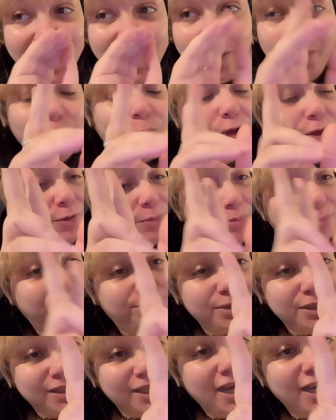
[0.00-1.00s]
Well,
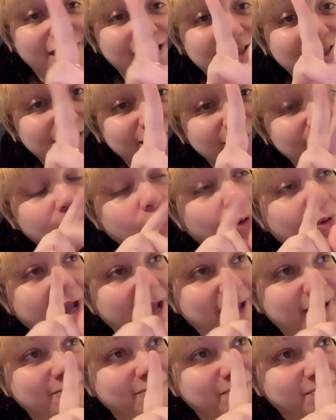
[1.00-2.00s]
besides,
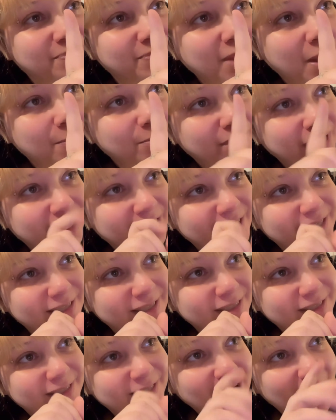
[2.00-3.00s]
okay,
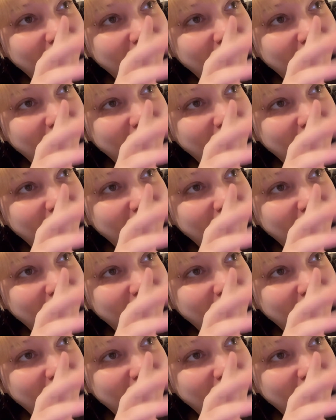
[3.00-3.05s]
because